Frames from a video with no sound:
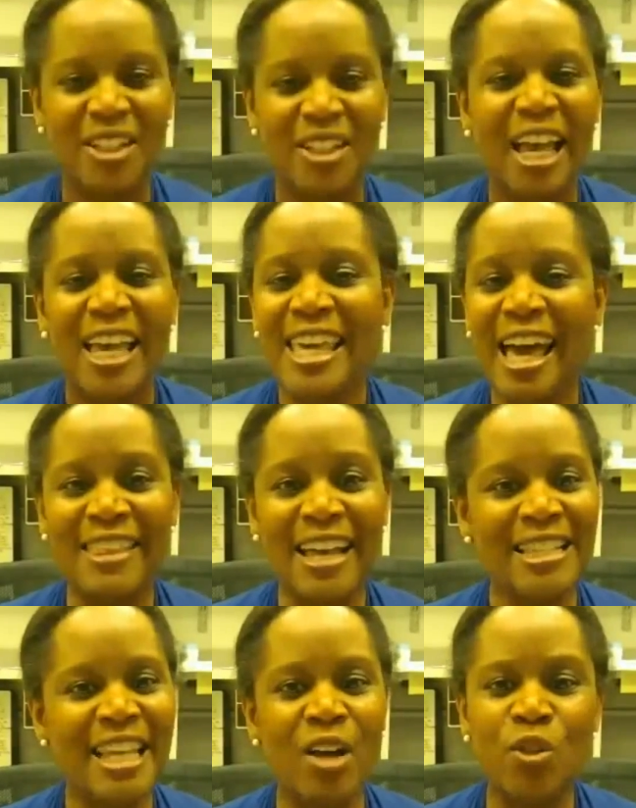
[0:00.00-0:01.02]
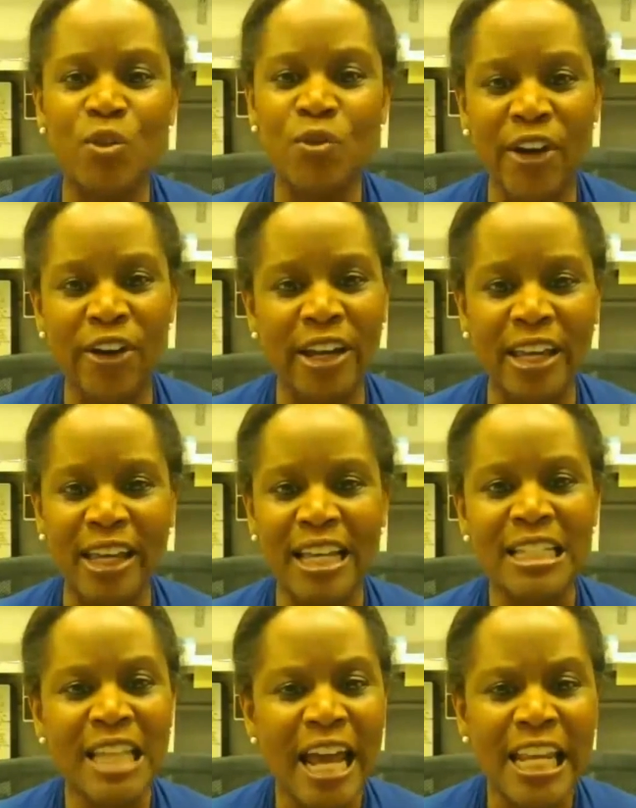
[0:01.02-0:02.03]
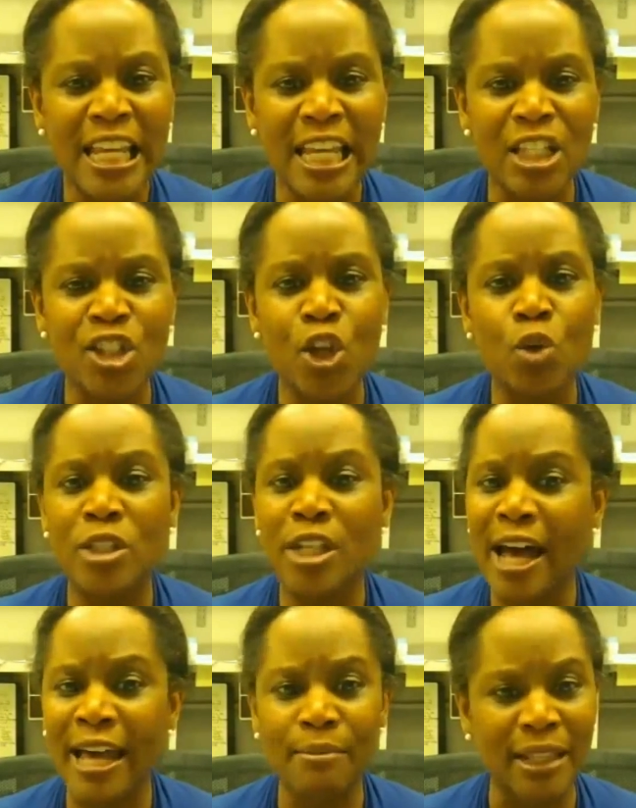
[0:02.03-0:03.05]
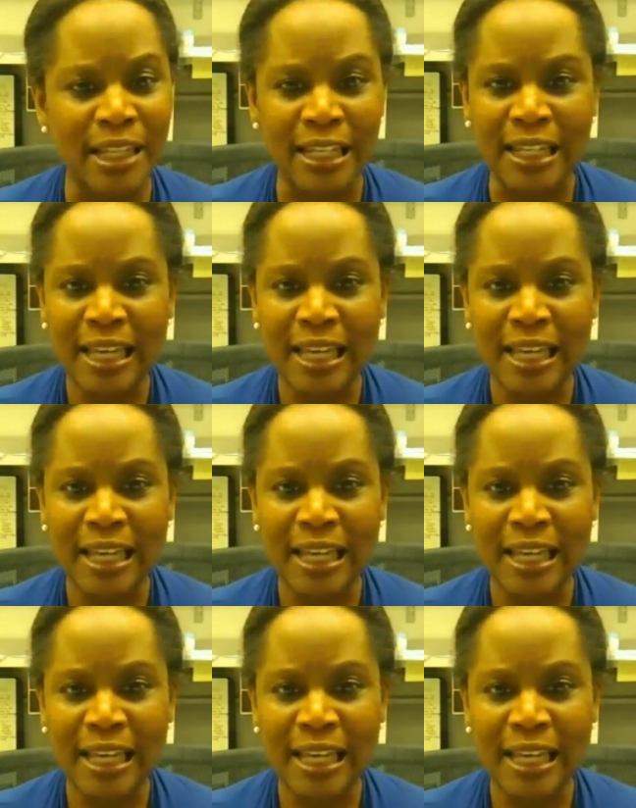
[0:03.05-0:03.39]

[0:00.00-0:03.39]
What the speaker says: Yeah, that sounds very exciting and so timely.